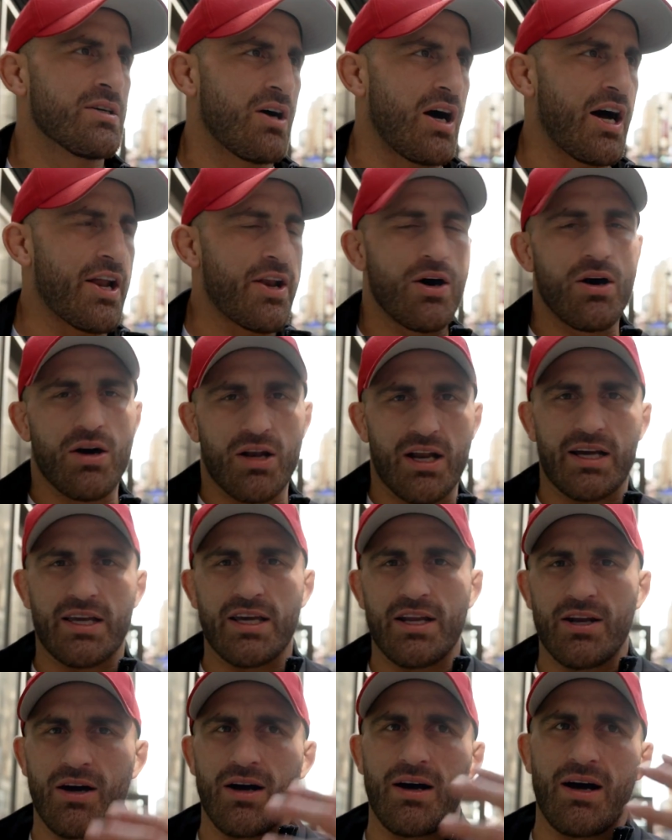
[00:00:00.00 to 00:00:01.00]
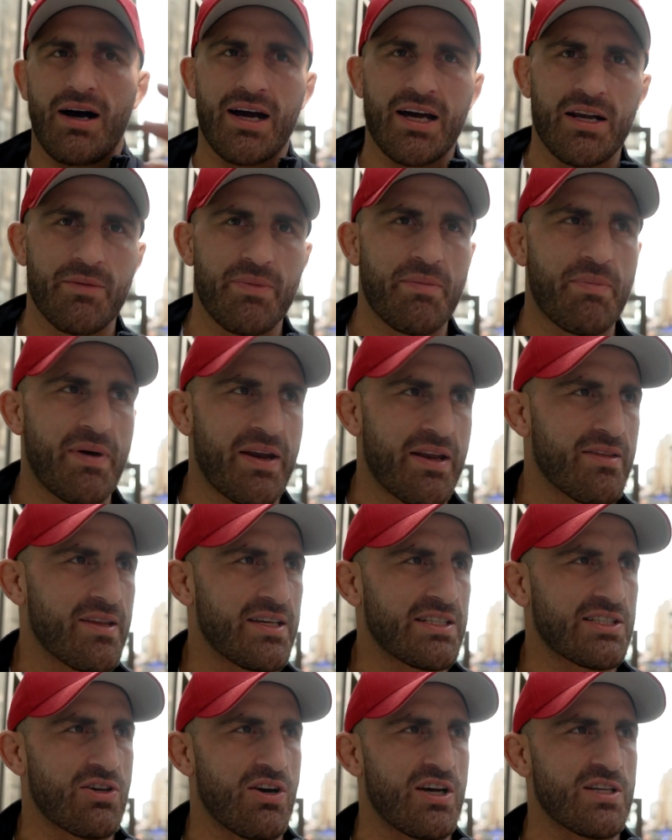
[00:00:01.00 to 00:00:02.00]
I know, I'm going to be better than
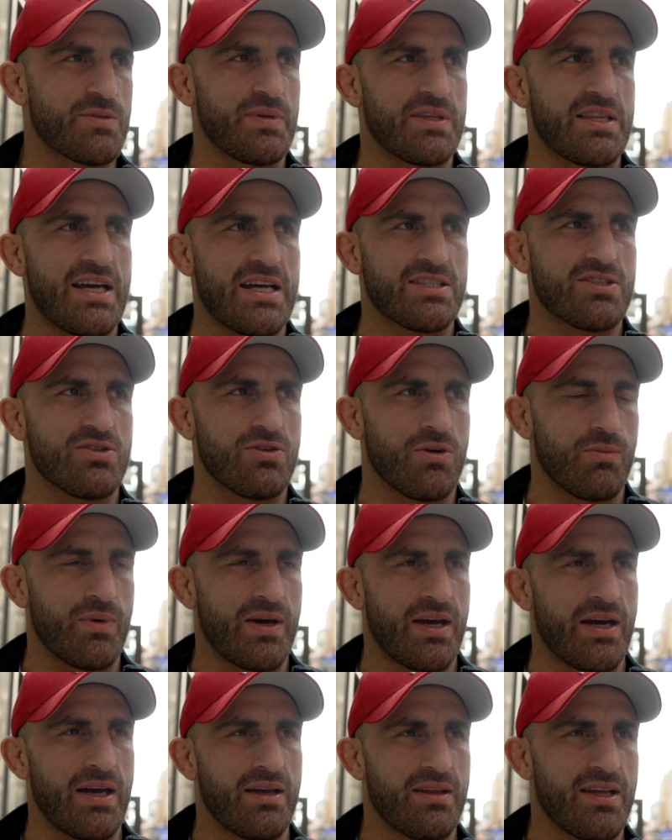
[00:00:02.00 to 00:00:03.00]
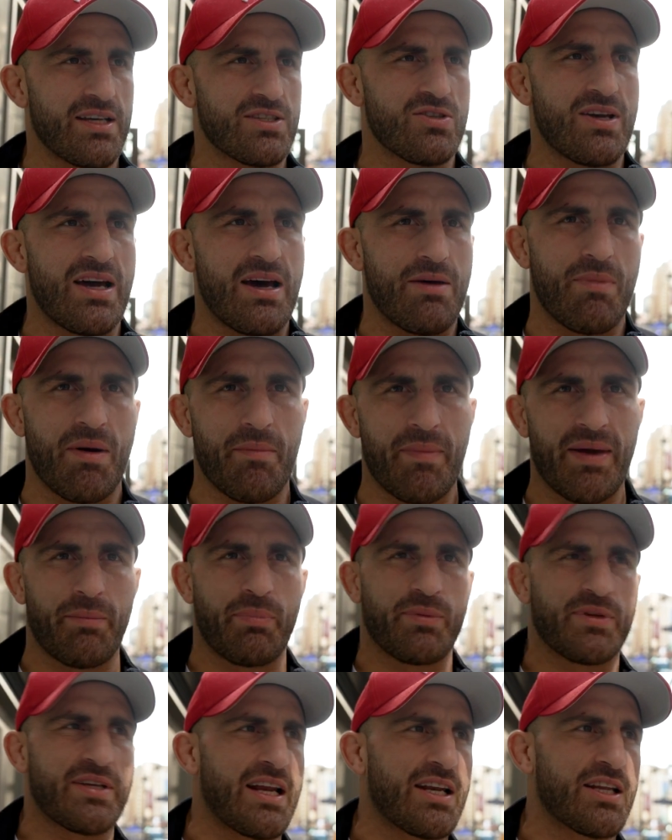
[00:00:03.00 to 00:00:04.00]
these guys, but that's not how my
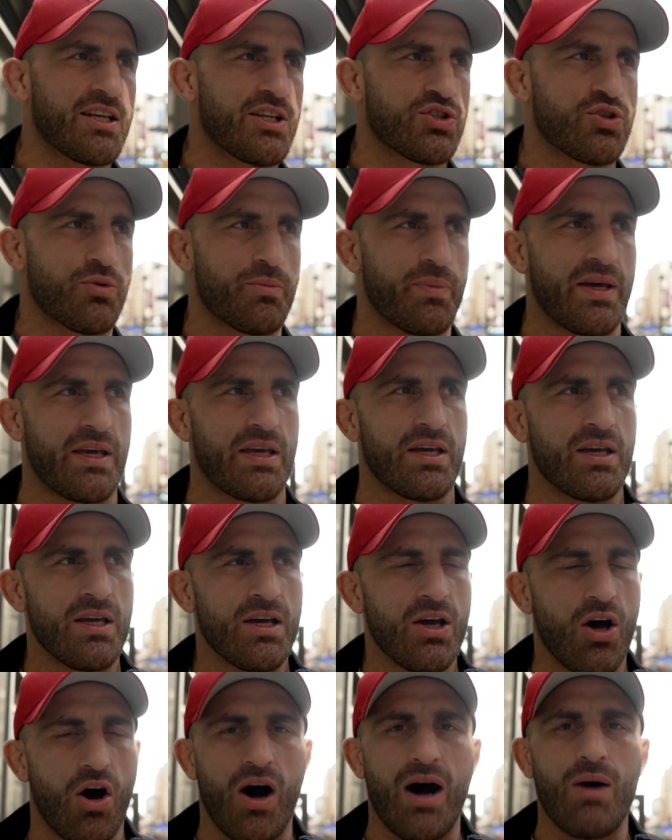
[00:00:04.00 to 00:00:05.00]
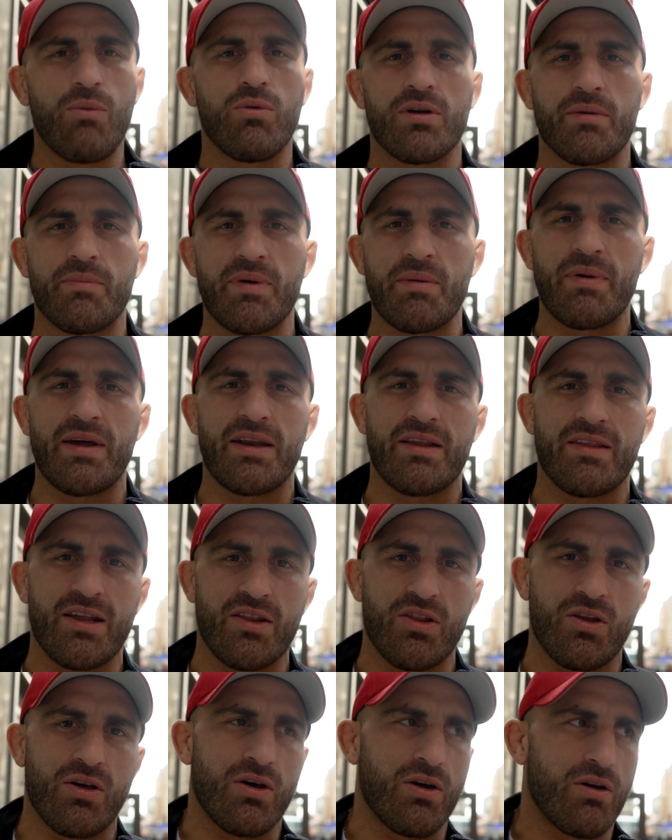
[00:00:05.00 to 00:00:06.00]
mentality should be. I want to be better
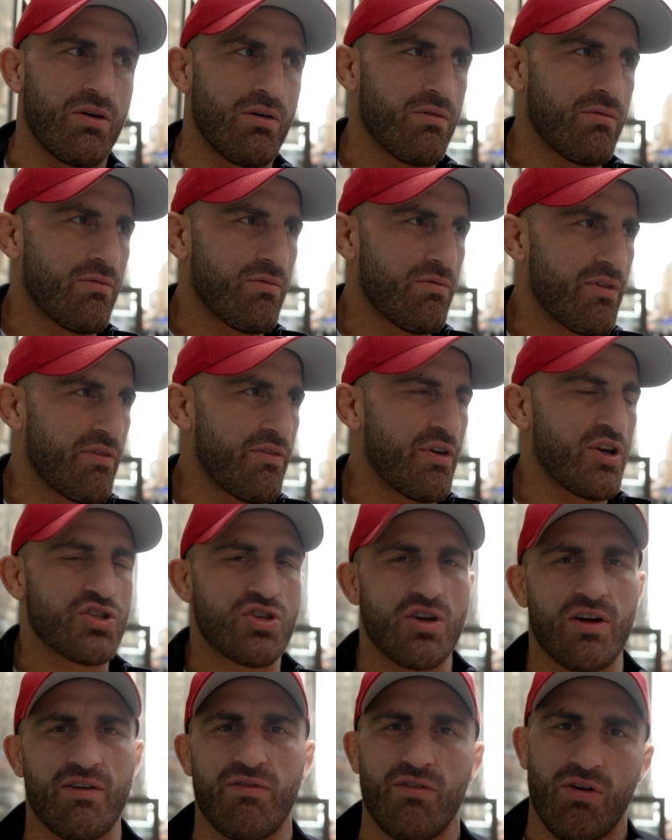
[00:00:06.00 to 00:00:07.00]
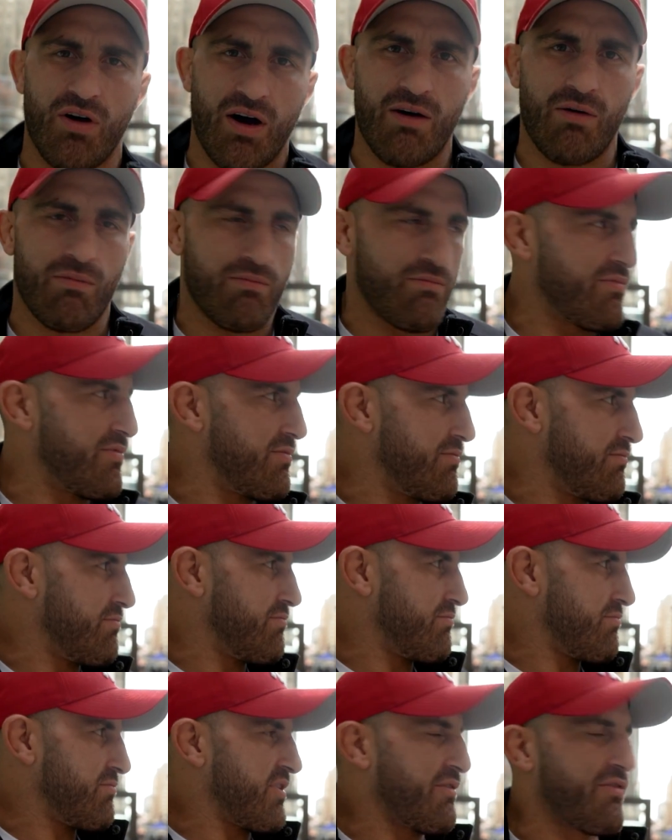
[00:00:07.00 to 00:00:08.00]
than the version
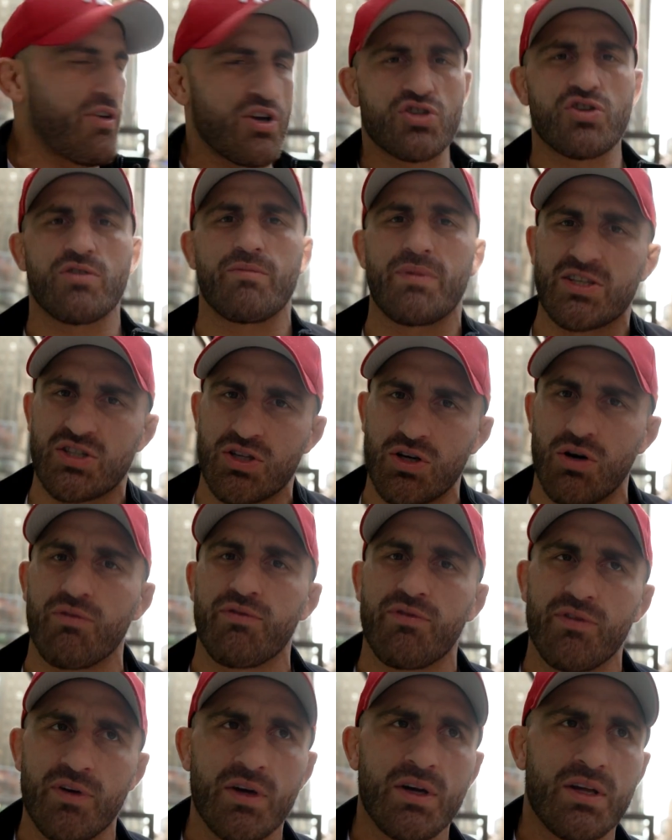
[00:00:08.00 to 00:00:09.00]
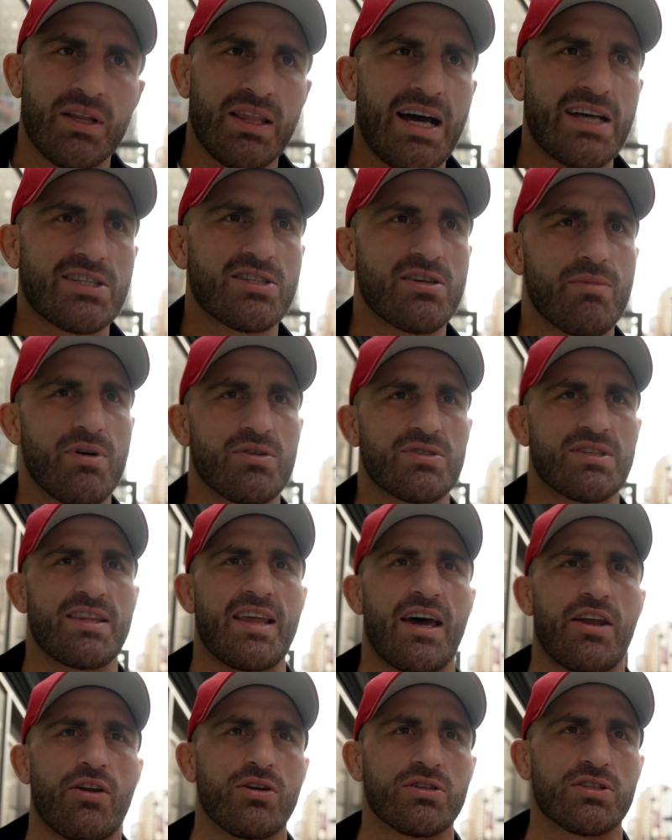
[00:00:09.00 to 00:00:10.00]
of myself last time I was in
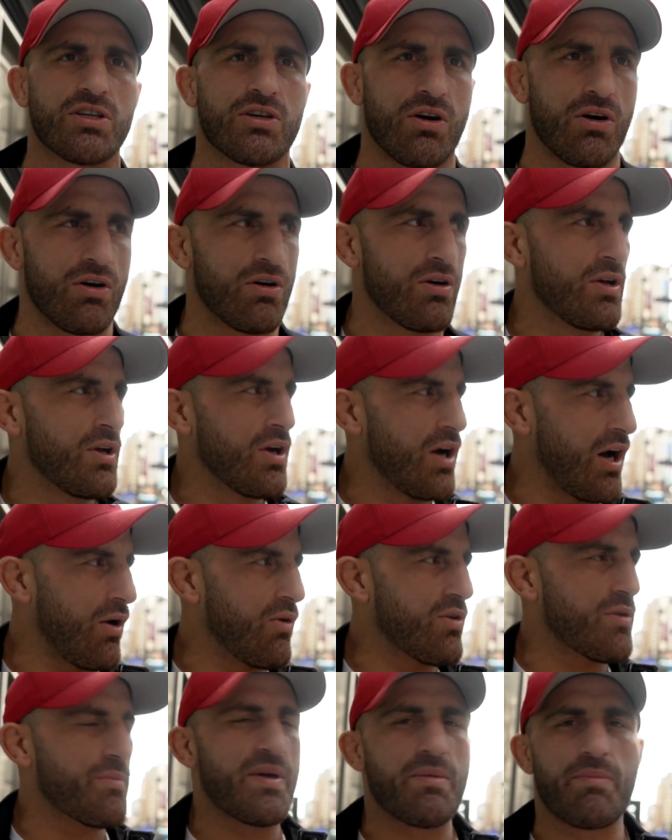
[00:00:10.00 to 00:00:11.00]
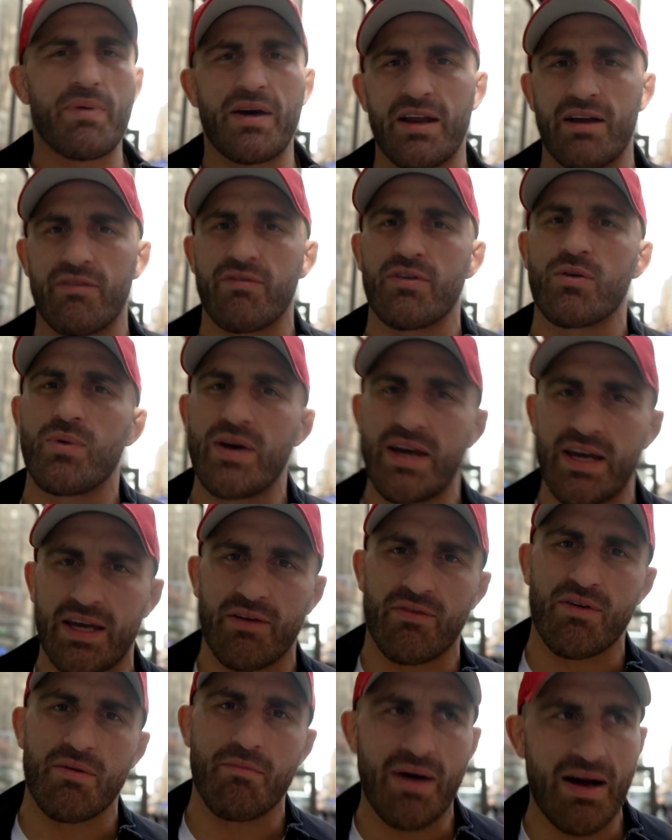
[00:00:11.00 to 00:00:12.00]
that octagon. I want to be better every week,
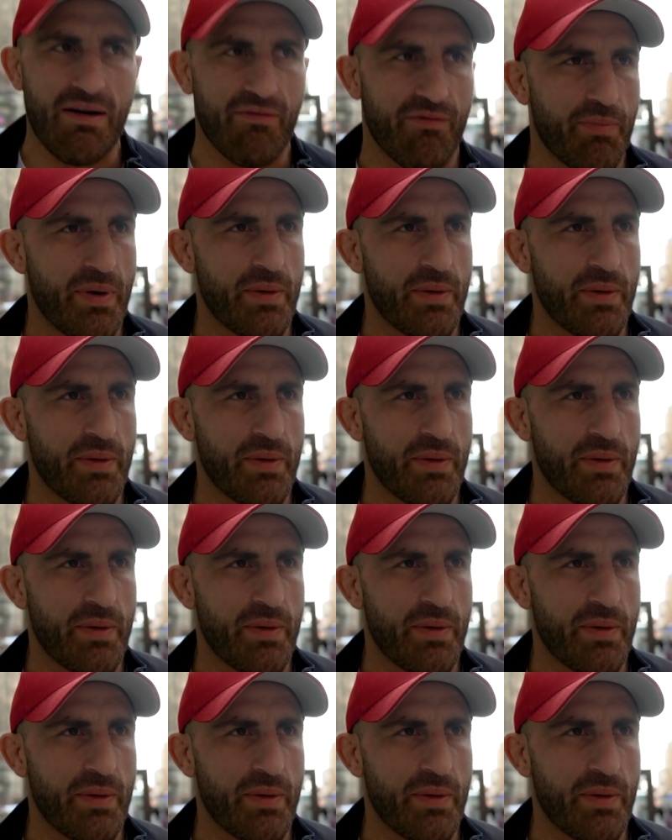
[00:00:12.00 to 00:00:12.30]
every month.